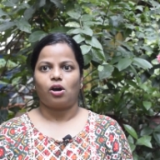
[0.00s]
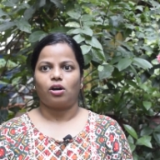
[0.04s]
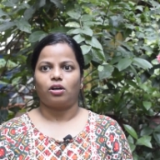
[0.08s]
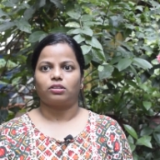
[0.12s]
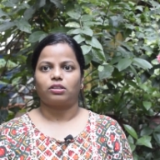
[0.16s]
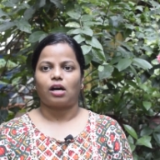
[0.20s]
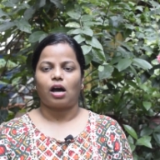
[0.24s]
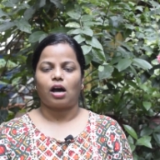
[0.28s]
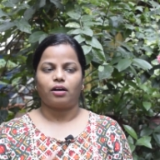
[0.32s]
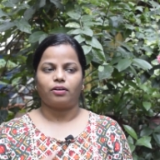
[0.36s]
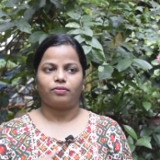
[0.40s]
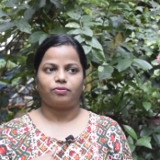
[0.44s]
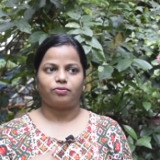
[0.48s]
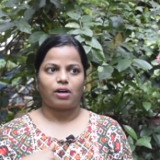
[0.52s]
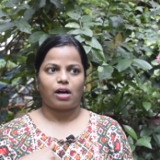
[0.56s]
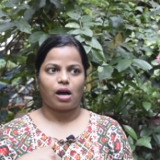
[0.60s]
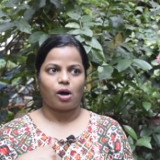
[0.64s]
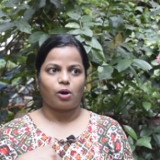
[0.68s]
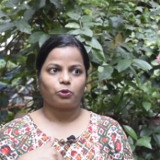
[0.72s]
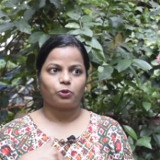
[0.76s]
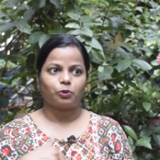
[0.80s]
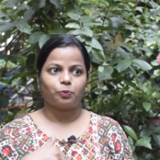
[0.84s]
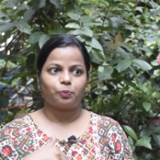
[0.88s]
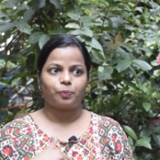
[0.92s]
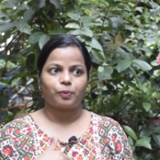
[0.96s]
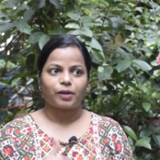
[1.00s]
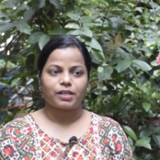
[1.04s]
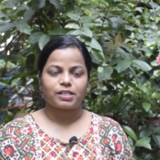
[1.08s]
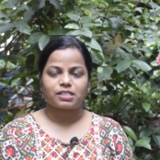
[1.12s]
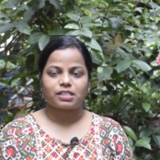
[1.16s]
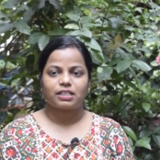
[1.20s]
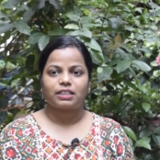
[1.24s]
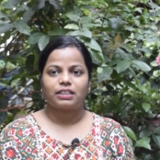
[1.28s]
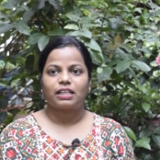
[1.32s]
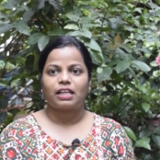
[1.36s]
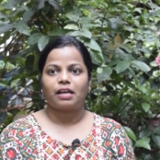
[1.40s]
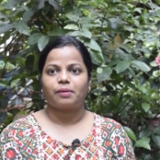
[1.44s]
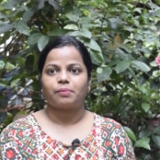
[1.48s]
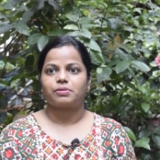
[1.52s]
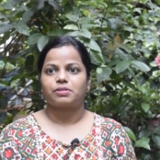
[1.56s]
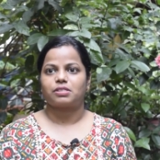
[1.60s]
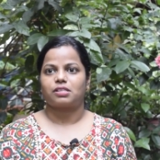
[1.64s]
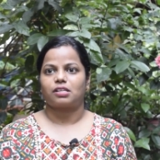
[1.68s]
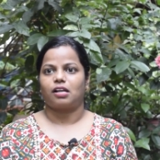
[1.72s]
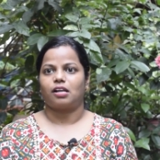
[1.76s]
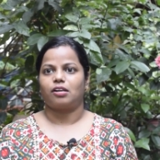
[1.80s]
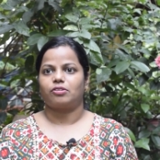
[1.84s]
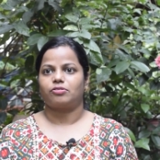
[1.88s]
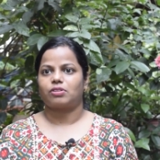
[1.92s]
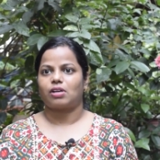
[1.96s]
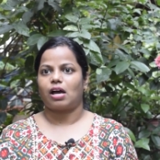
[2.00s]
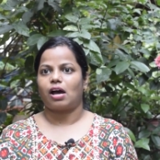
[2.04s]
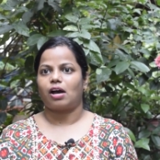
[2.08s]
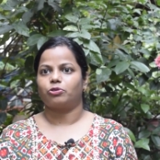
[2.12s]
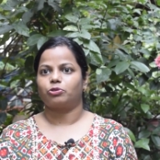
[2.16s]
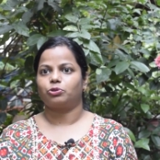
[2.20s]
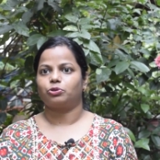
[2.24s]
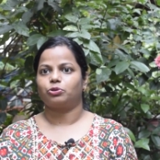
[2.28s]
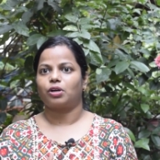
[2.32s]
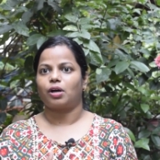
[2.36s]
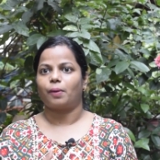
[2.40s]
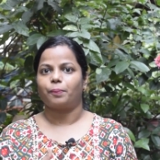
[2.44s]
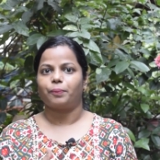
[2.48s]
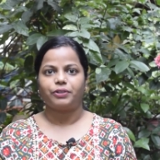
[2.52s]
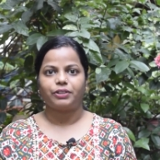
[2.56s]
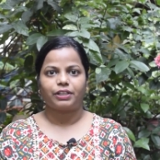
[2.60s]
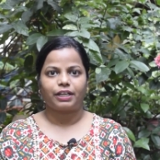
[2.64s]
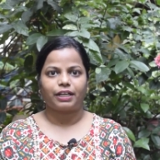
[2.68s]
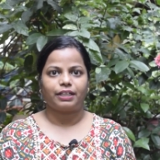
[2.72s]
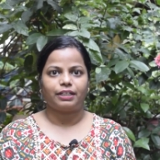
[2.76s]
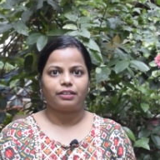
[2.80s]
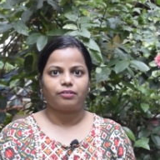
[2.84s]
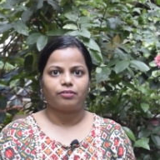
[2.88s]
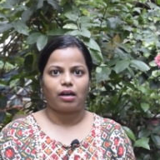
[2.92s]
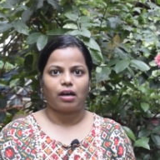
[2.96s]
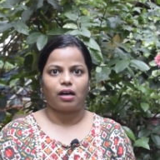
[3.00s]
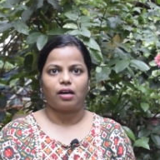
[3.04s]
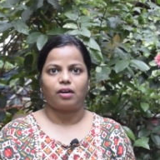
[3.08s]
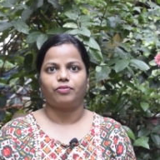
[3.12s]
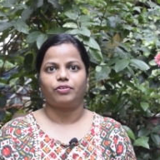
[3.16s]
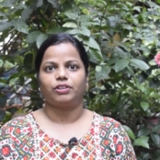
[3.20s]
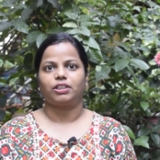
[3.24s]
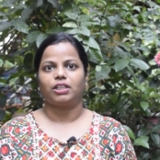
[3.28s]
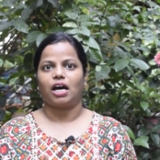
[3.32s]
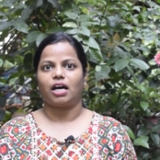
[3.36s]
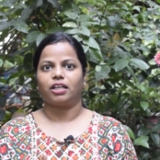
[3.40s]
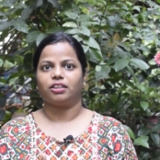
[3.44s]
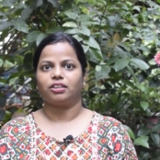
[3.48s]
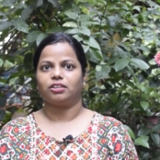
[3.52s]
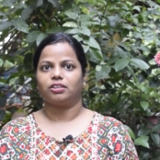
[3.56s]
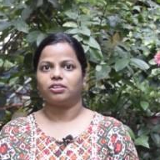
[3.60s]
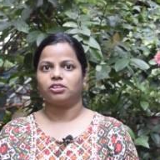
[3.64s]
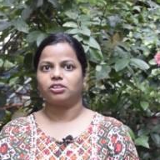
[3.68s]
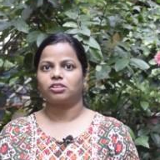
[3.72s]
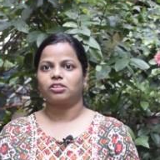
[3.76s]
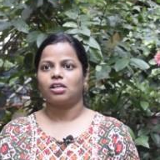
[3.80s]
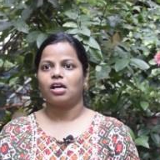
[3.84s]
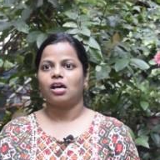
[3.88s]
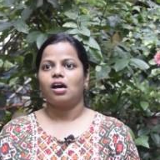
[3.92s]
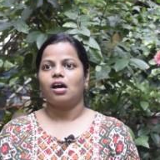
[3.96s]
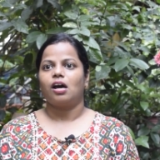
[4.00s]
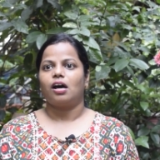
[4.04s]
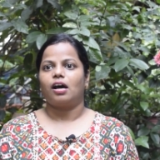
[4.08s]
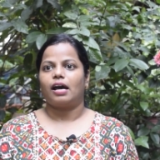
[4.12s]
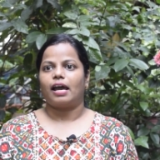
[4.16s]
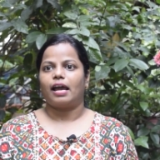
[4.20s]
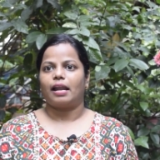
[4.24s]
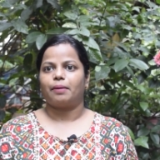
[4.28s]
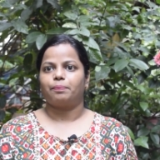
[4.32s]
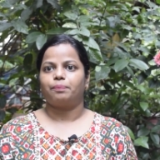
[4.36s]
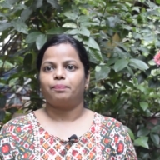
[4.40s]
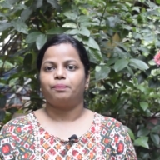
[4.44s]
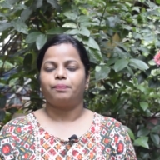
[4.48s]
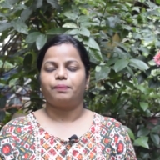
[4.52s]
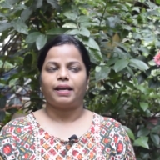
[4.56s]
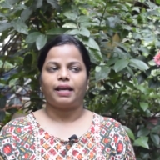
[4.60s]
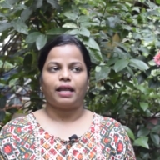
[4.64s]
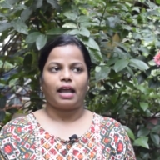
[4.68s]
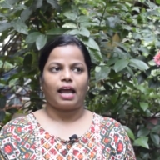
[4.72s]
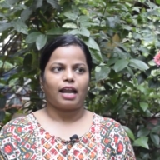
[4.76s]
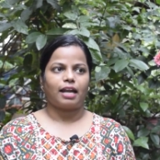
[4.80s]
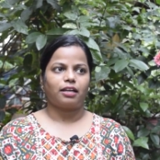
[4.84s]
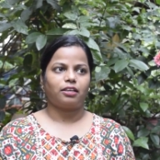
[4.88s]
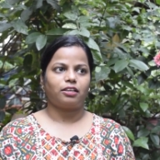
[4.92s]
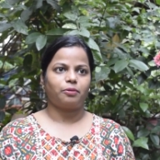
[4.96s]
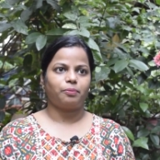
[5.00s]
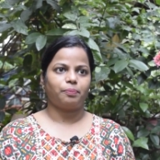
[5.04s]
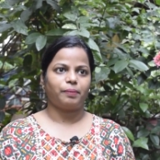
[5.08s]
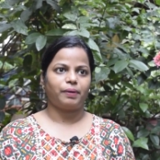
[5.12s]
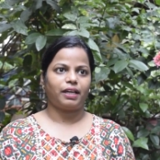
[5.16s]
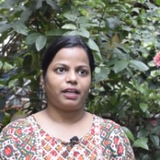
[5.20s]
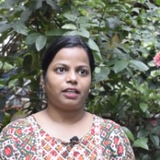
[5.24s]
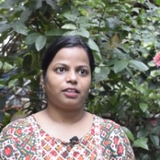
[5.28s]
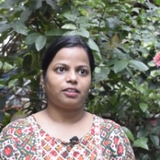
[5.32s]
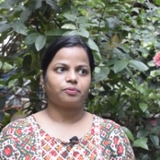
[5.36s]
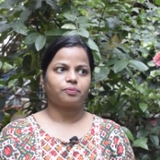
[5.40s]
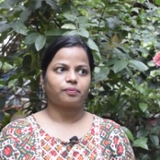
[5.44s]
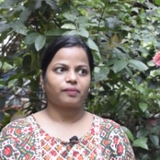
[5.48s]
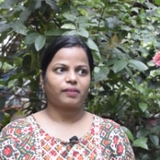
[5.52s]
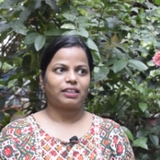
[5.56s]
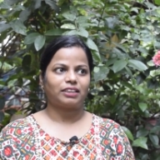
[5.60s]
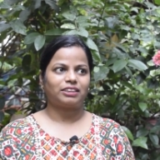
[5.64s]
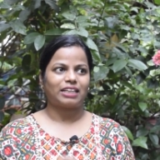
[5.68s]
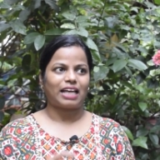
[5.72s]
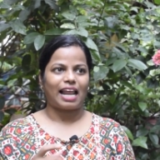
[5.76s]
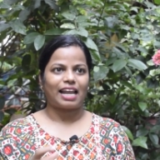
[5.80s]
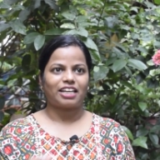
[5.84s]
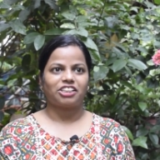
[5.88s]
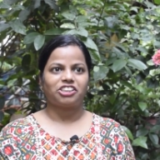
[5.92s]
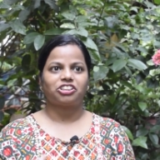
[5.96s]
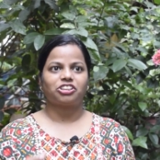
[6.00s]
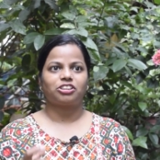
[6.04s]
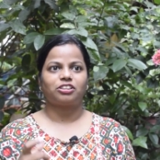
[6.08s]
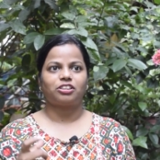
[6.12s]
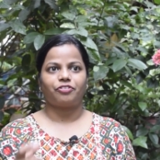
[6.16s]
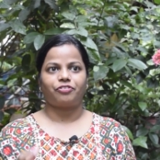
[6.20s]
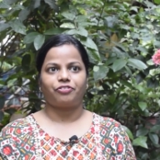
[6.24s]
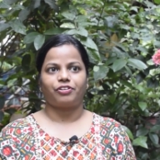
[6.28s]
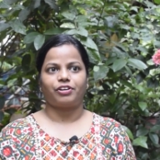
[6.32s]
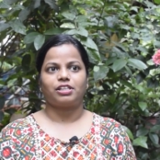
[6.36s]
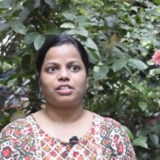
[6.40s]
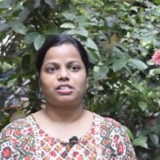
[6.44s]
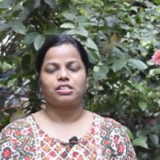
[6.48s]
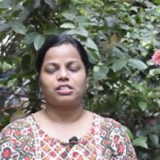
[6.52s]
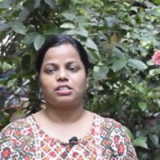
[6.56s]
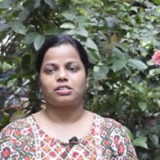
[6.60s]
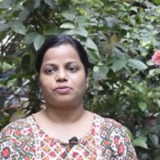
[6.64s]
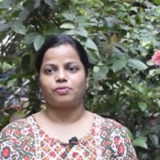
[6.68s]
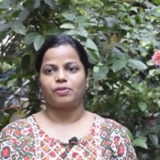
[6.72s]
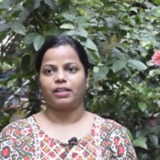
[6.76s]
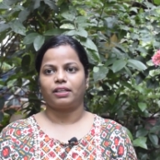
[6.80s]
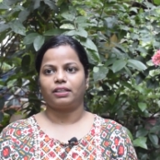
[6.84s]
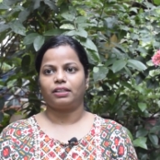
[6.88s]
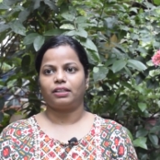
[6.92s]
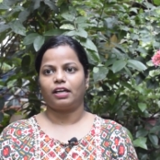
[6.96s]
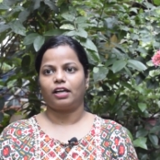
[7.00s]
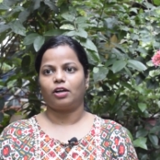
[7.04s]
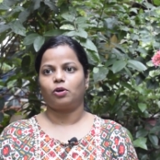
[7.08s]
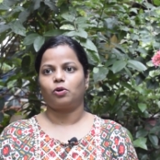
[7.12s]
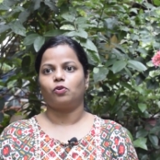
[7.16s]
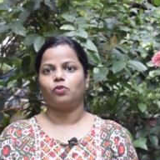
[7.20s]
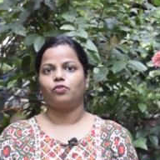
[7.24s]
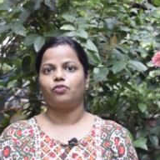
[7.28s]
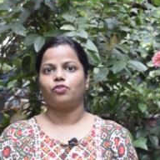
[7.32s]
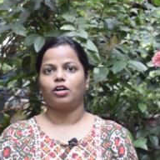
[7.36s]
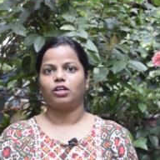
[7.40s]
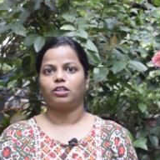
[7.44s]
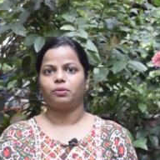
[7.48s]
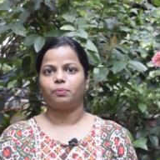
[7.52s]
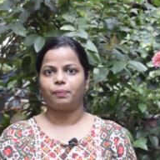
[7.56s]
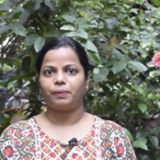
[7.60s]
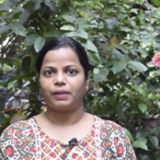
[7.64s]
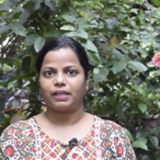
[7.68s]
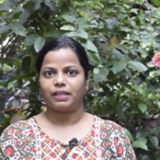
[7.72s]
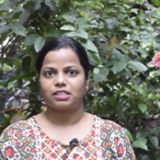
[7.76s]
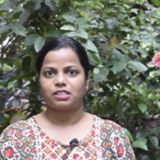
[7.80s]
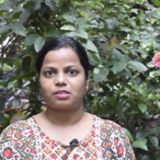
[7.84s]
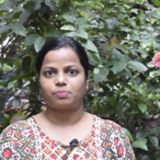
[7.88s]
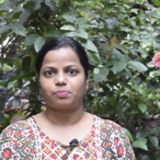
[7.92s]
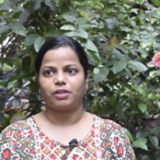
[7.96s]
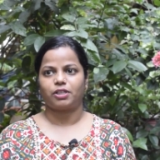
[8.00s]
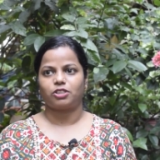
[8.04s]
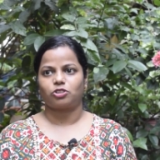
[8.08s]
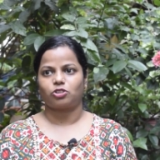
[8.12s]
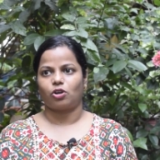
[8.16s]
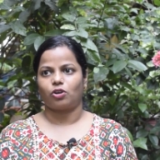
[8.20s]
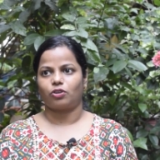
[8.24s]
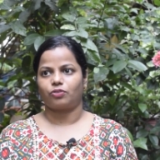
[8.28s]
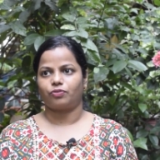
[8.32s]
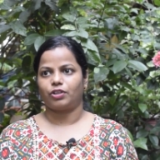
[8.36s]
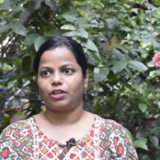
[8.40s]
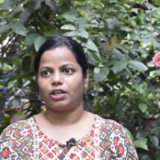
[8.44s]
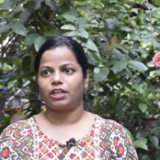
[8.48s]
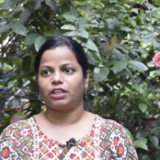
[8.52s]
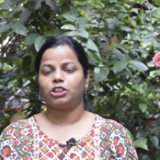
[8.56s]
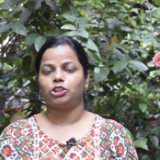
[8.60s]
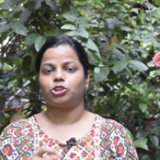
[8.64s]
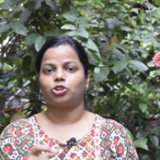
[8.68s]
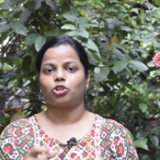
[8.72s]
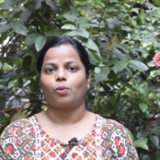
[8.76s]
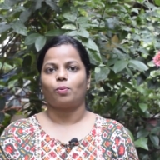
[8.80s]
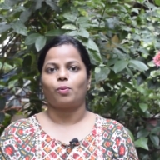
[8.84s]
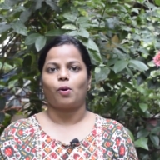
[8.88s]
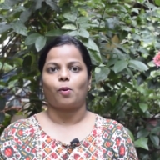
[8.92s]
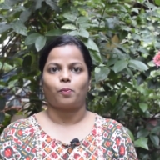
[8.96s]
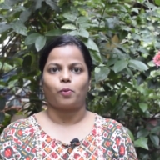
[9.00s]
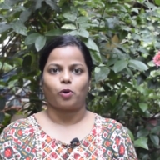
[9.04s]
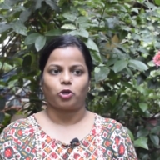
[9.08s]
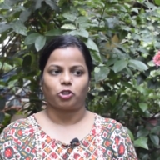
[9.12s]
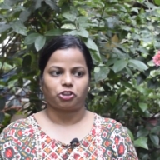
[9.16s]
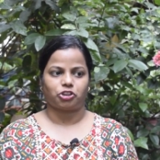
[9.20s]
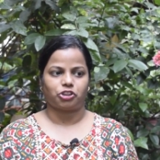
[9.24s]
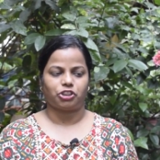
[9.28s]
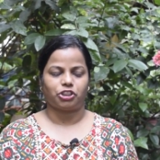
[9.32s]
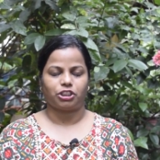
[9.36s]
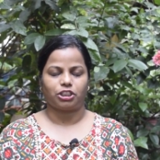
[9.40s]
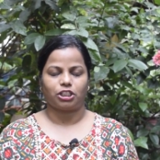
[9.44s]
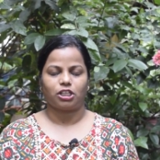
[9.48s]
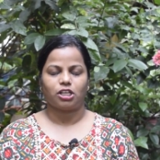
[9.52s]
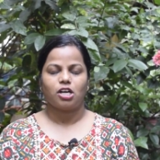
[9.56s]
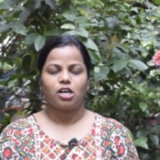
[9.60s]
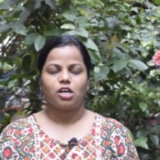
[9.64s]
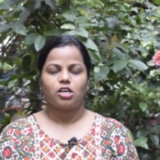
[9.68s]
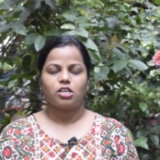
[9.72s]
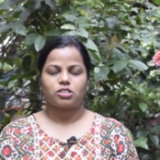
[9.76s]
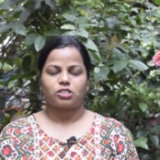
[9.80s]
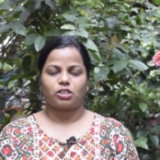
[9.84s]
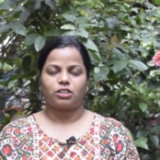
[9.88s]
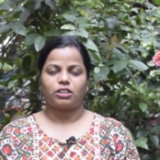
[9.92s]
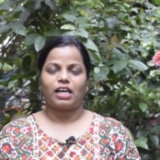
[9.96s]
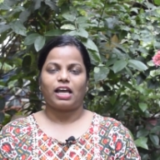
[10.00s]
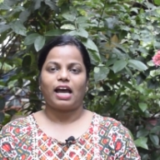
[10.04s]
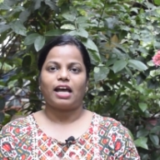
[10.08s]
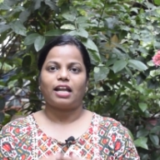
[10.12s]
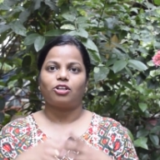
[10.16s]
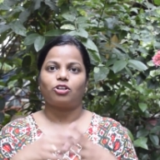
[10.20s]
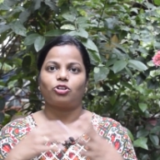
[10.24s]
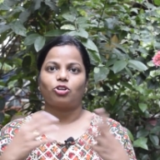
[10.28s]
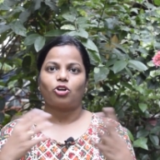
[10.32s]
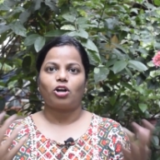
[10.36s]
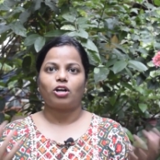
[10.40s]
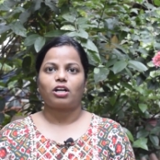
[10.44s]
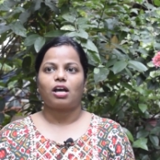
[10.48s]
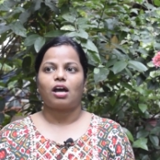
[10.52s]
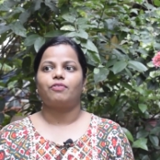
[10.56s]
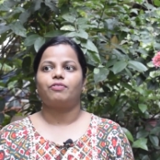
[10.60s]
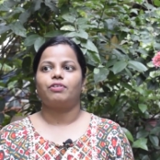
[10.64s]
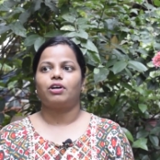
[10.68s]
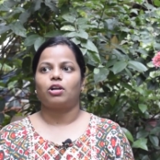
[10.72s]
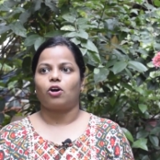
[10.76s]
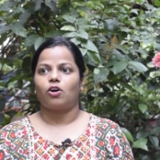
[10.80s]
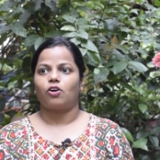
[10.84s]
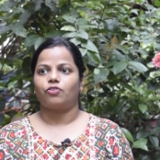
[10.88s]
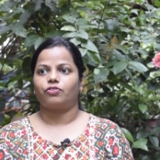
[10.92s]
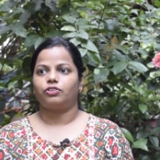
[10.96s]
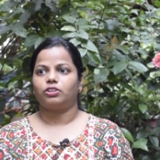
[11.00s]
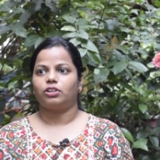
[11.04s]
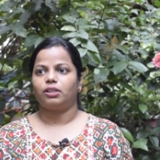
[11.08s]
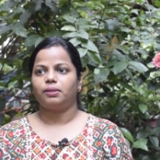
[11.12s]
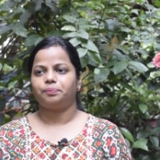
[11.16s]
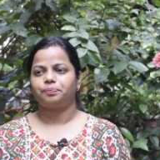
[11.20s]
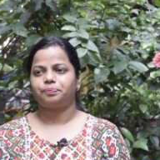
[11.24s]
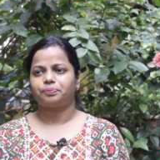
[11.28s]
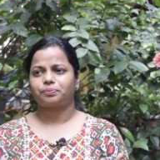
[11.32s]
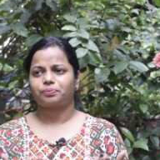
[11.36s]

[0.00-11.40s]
how, how to present themselves how to communicate uh, with others and may, and the main challenges they face is when they go for the placements or for any job opportunity so they are not aware of the